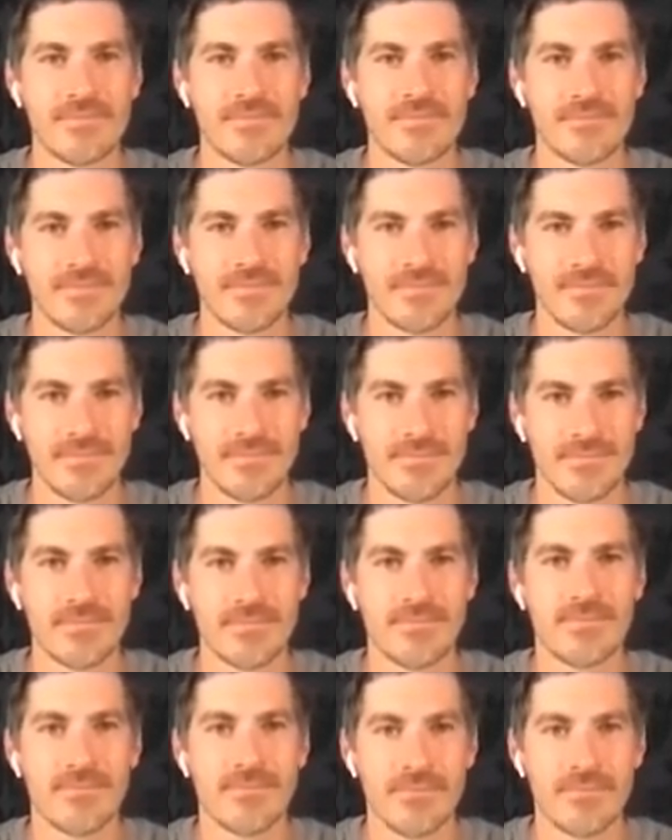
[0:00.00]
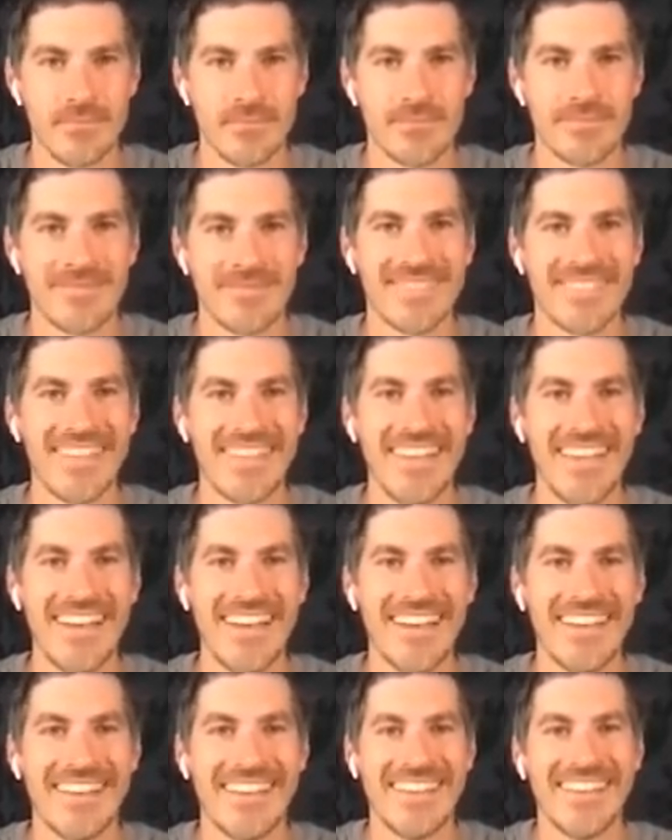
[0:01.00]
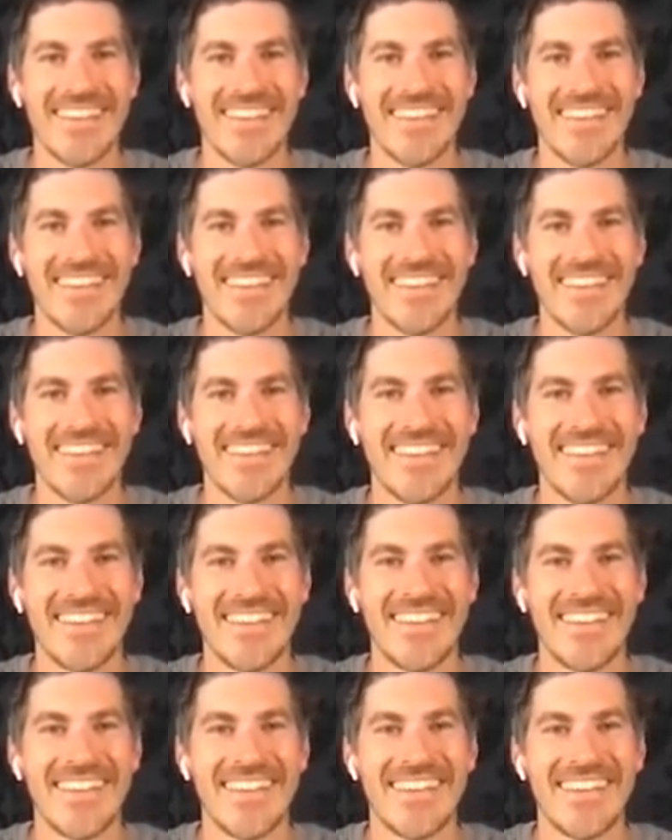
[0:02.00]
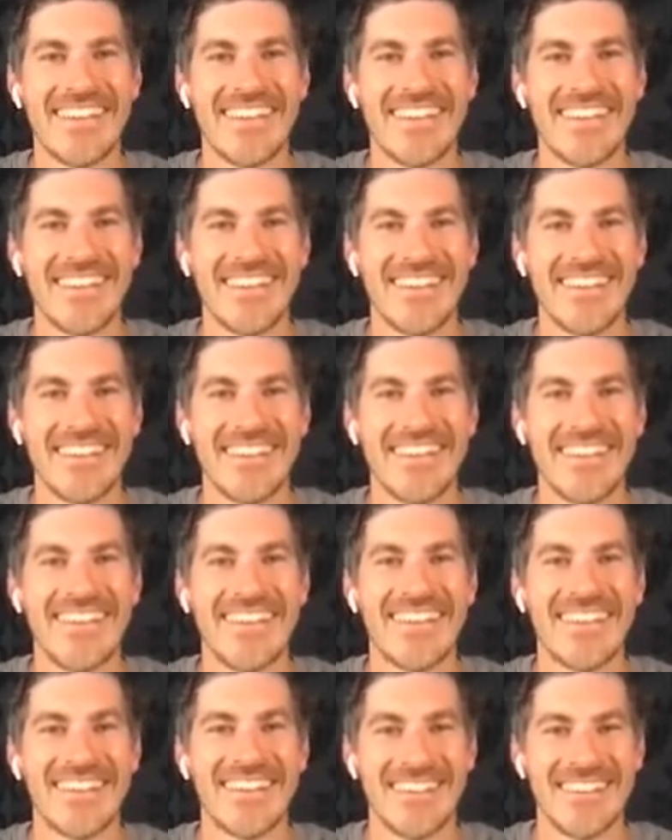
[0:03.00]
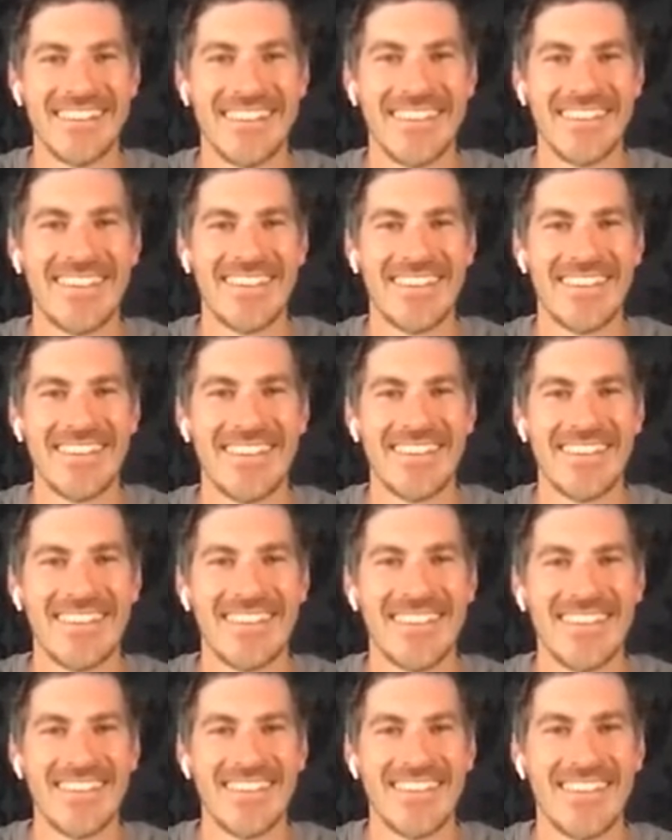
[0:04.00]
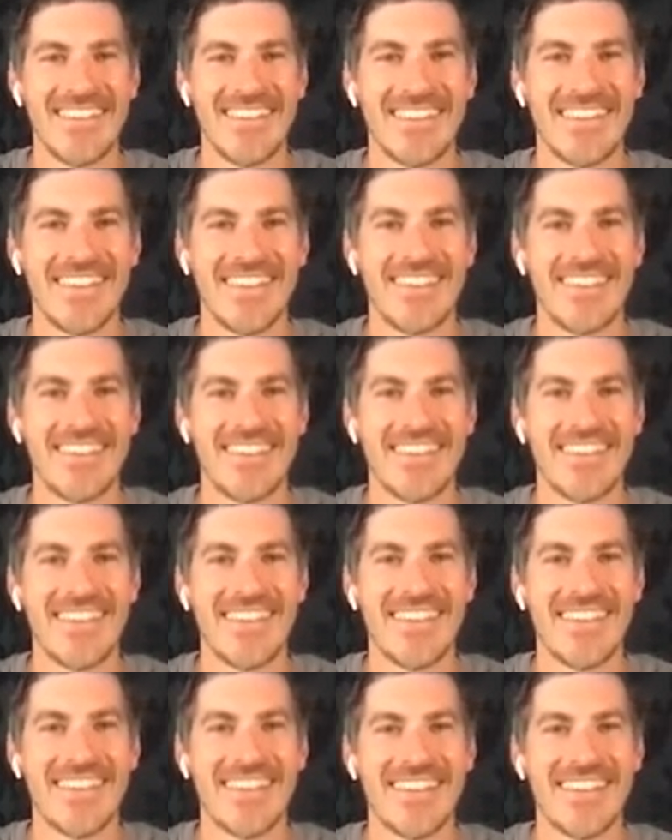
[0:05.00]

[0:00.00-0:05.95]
(not speaking)